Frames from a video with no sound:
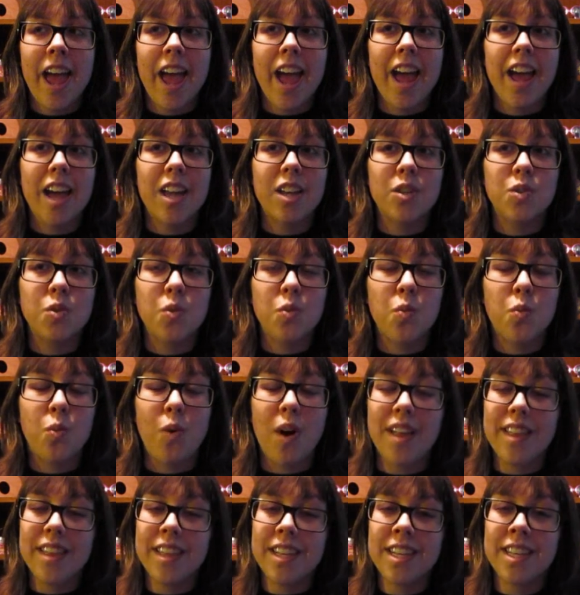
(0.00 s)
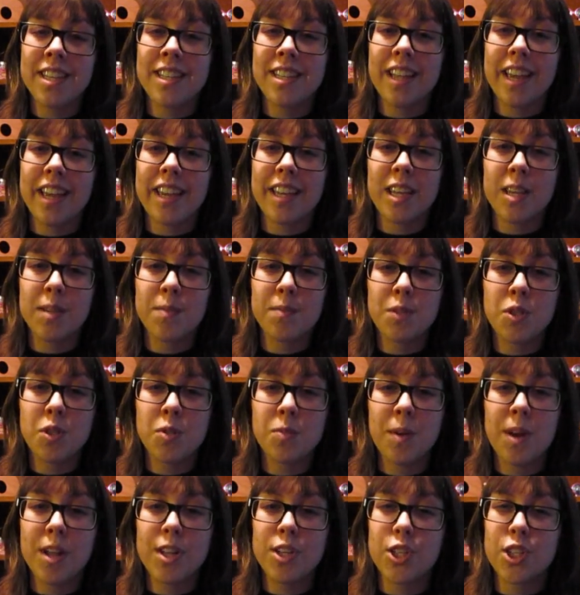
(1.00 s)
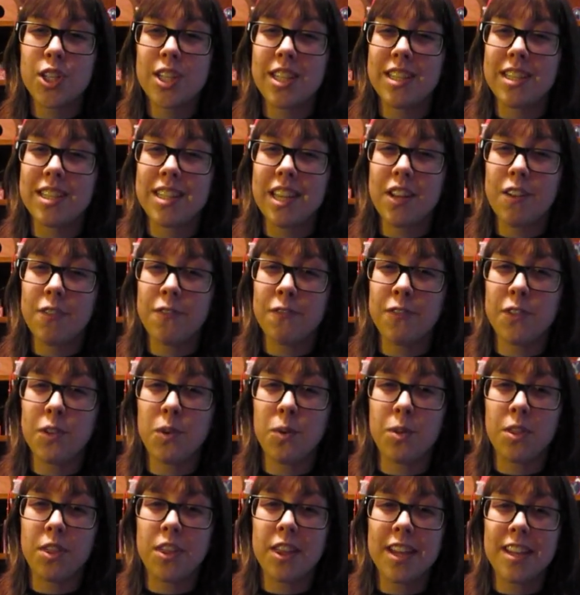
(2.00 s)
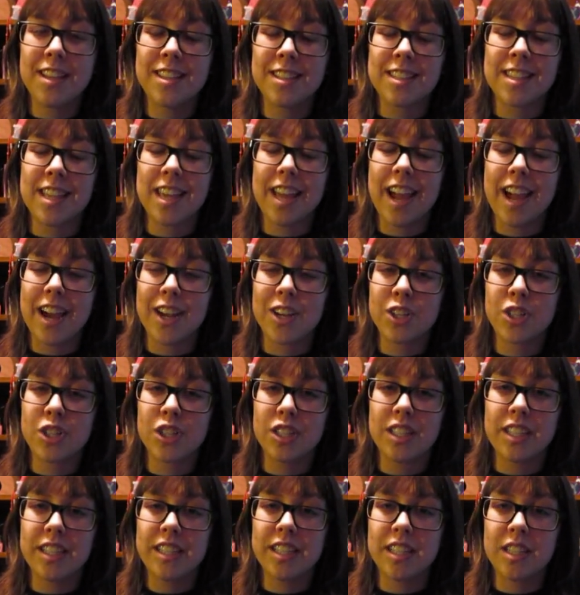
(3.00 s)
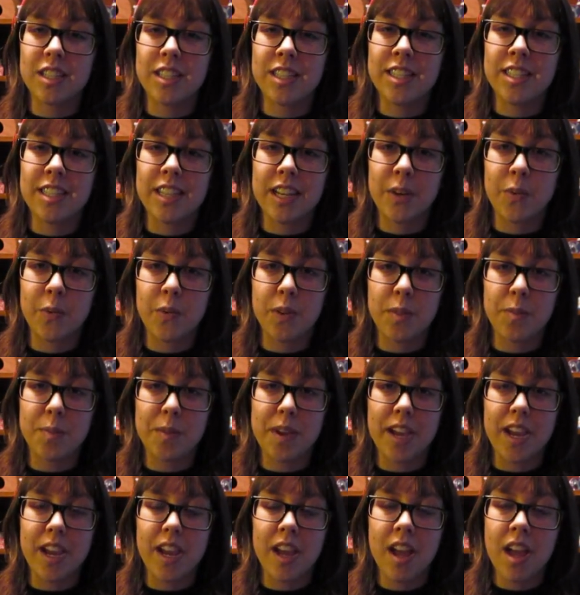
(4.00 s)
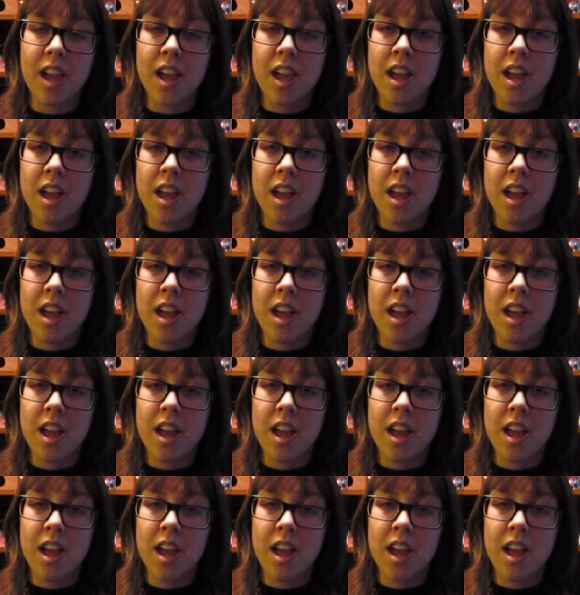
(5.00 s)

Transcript: and while I didn't like him too much, he said a few things that actually did stick with me.